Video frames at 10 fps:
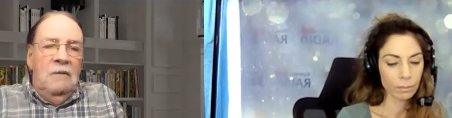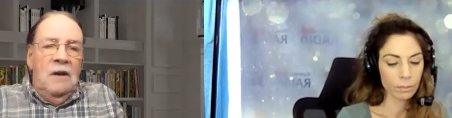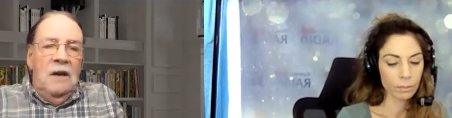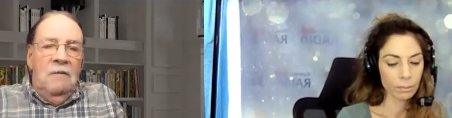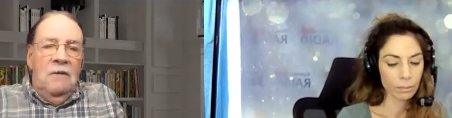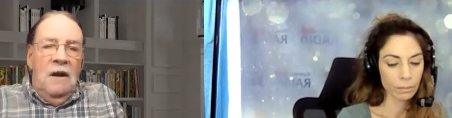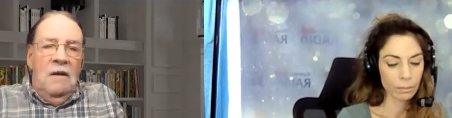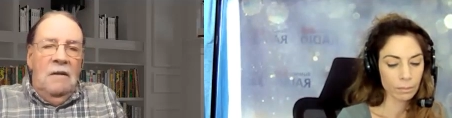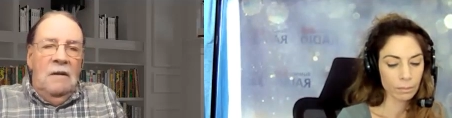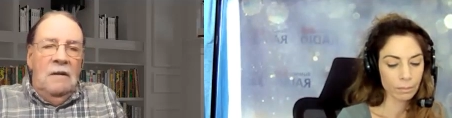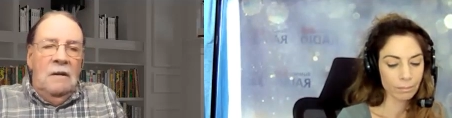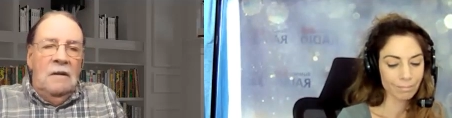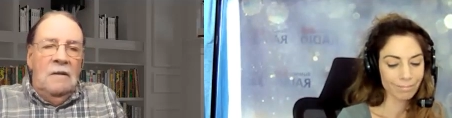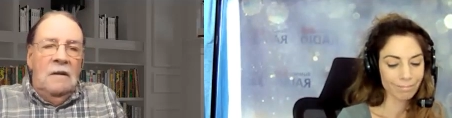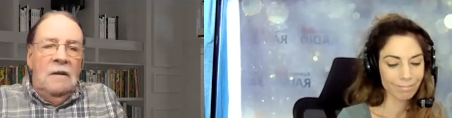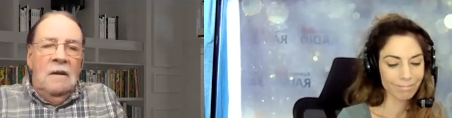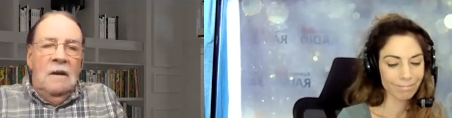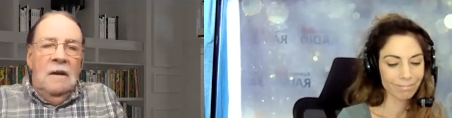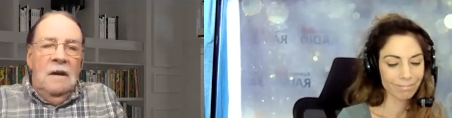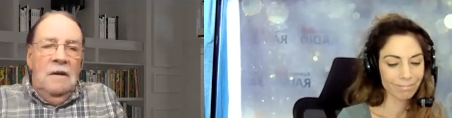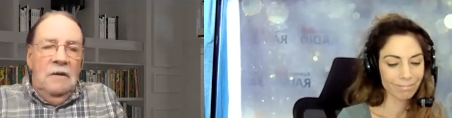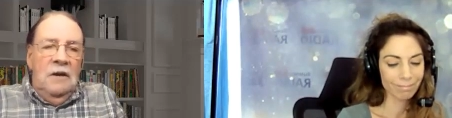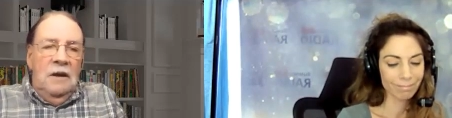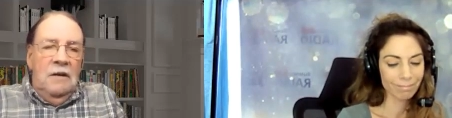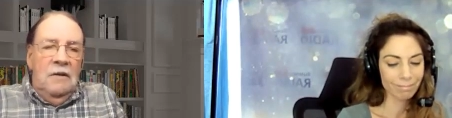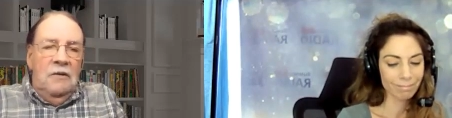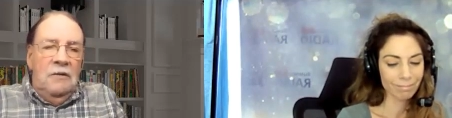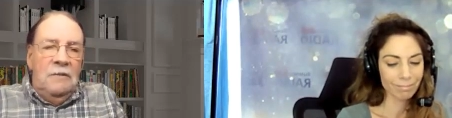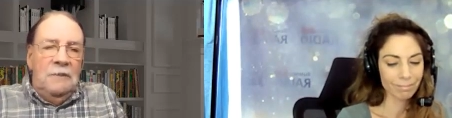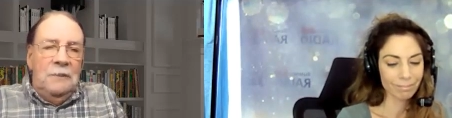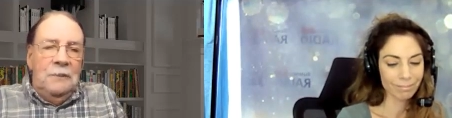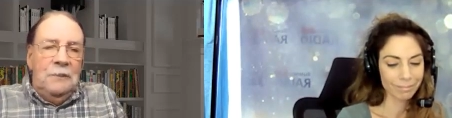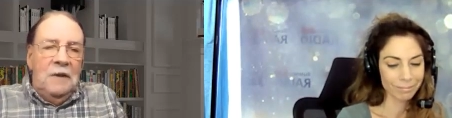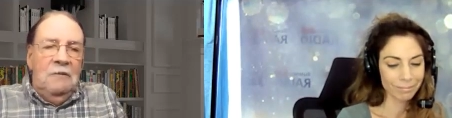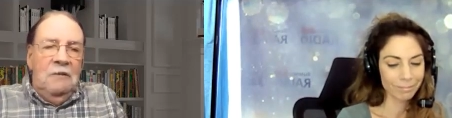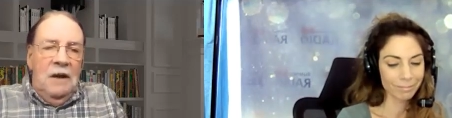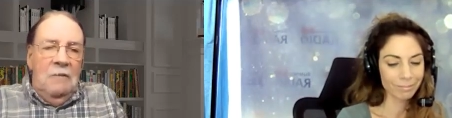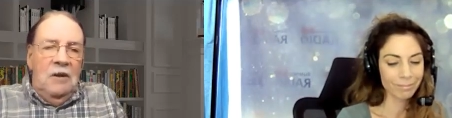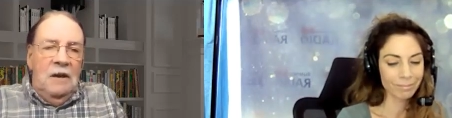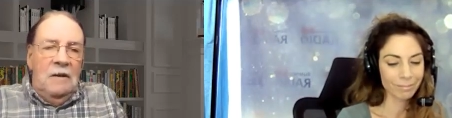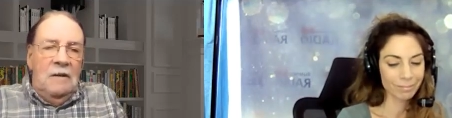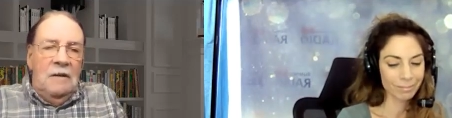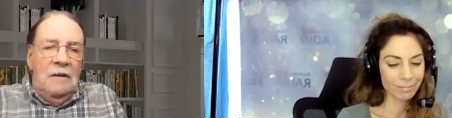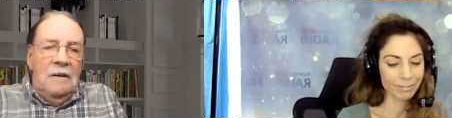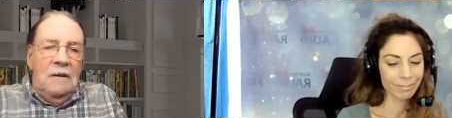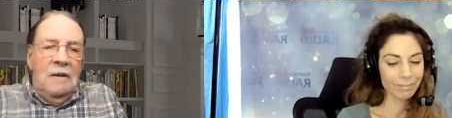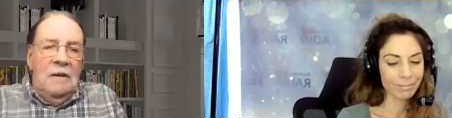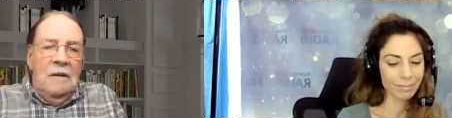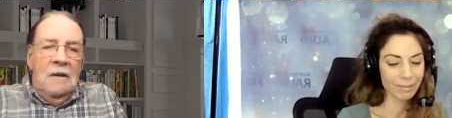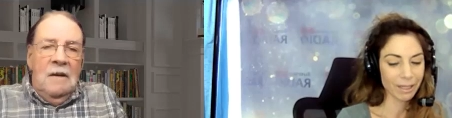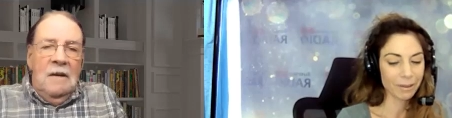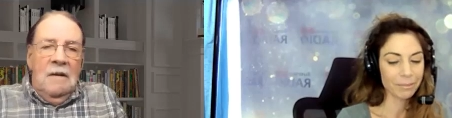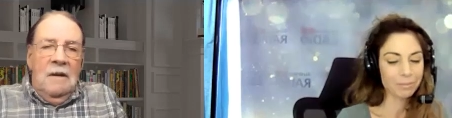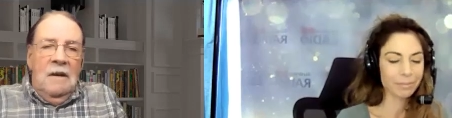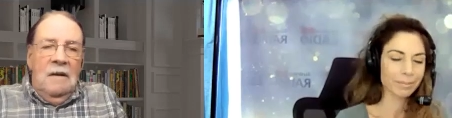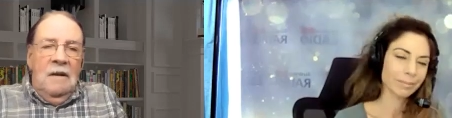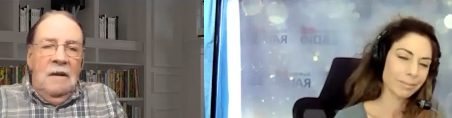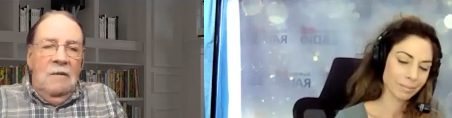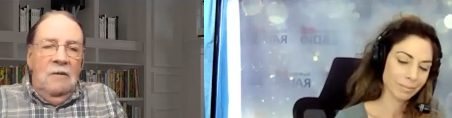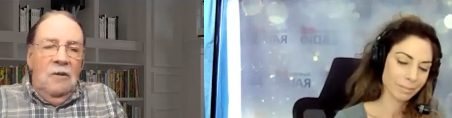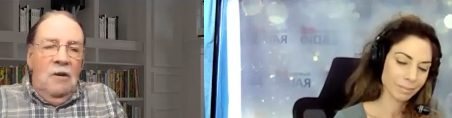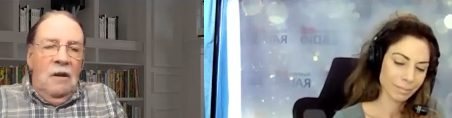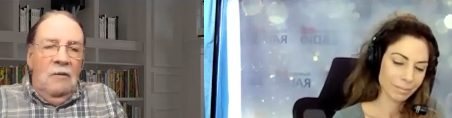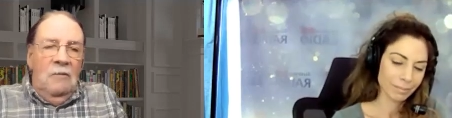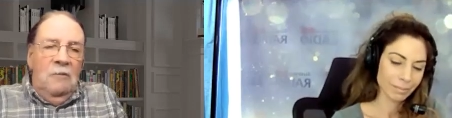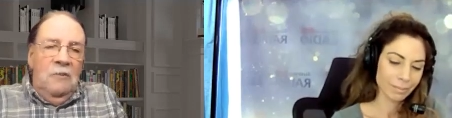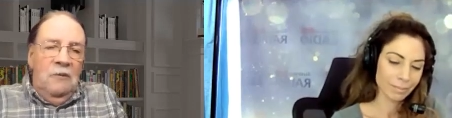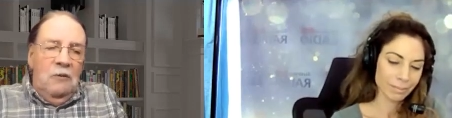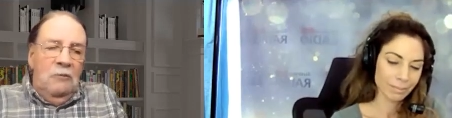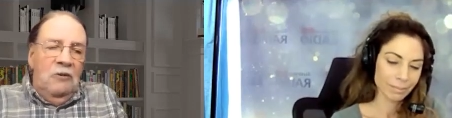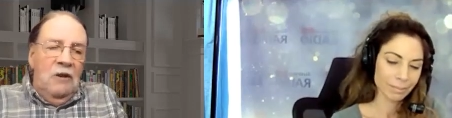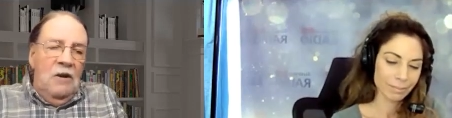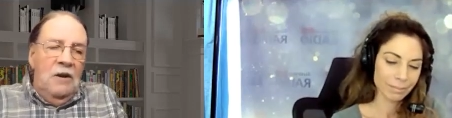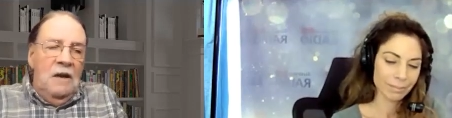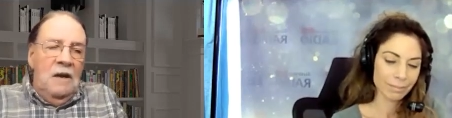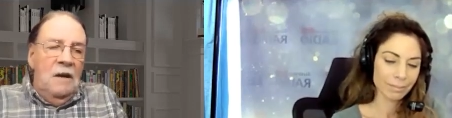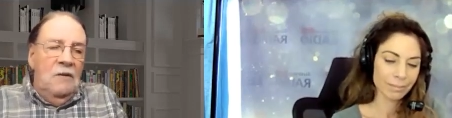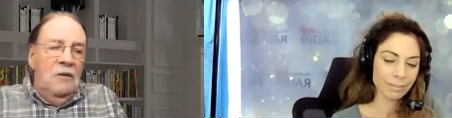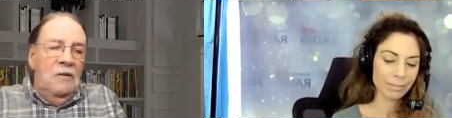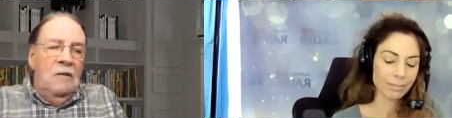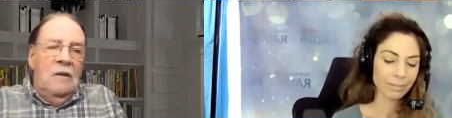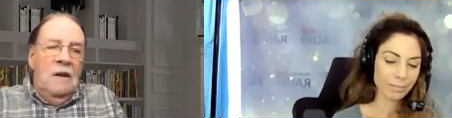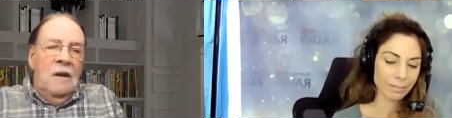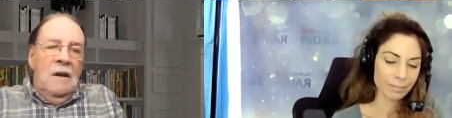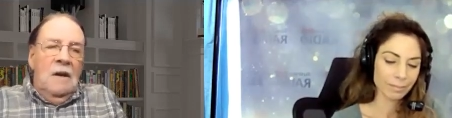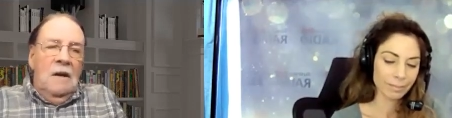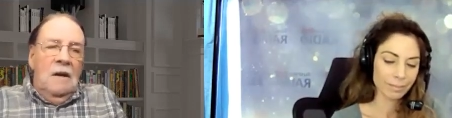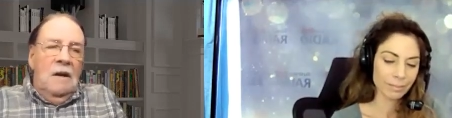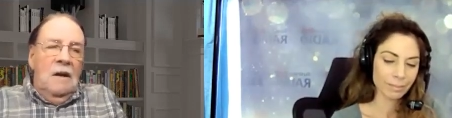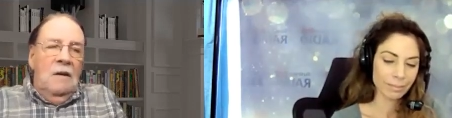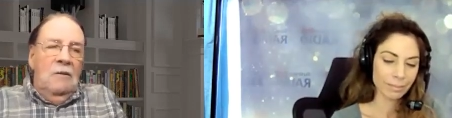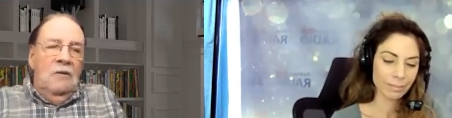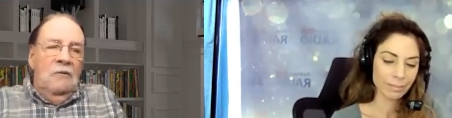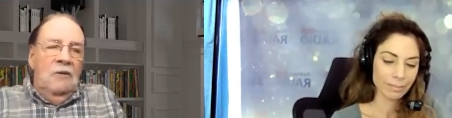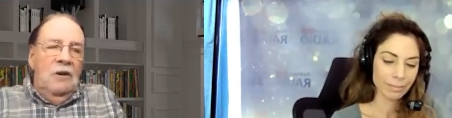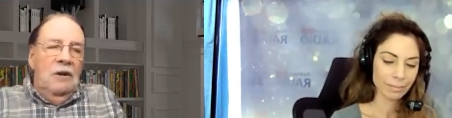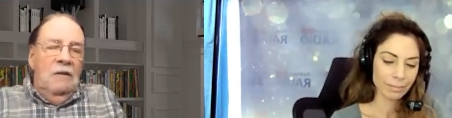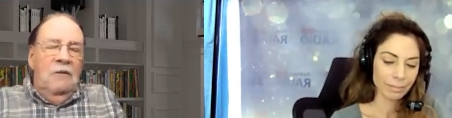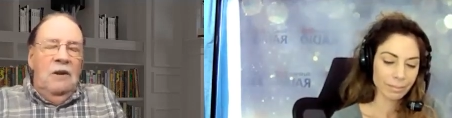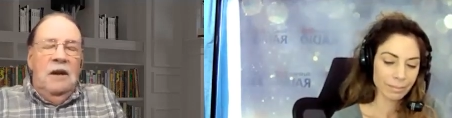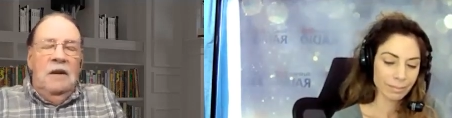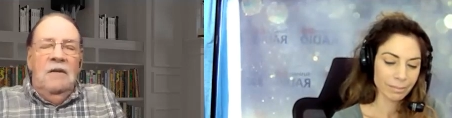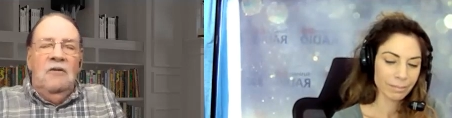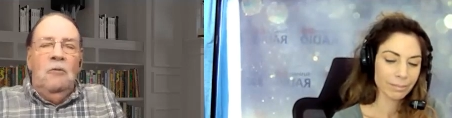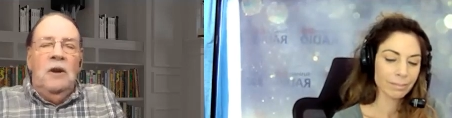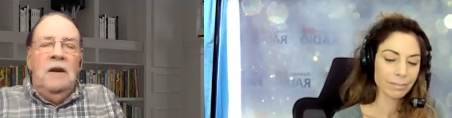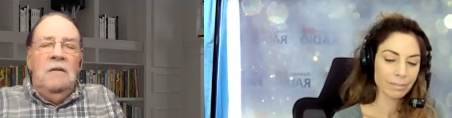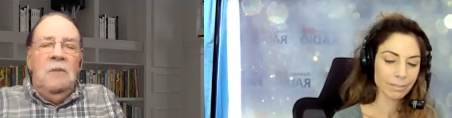Speaker 1: grandfather and his kids, mm-hmm. family.
Speaker 2: Yeah. And, and
Speaker 1: that was all out of, from Sarjan. So uh, I was very, very dissuaded